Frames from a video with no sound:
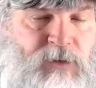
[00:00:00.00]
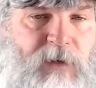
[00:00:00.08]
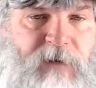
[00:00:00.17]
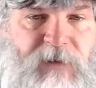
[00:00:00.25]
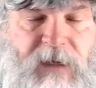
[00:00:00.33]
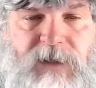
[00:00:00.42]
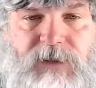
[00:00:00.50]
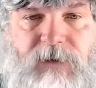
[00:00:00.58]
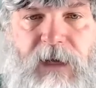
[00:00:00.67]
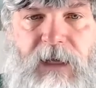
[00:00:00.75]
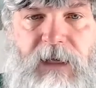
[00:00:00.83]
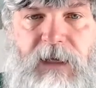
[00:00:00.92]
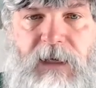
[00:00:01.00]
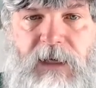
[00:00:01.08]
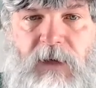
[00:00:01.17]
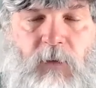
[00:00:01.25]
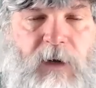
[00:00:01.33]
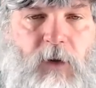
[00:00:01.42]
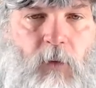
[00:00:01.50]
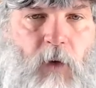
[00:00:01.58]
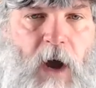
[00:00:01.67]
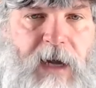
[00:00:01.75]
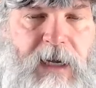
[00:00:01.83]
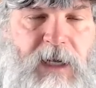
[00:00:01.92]
of the industry. One of your
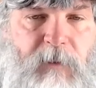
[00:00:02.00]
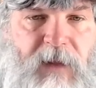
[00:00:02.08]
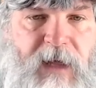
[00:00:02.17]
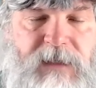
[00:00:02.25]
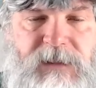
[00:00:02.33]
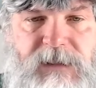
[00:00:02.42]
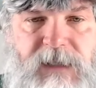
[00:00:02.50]
whining complaints is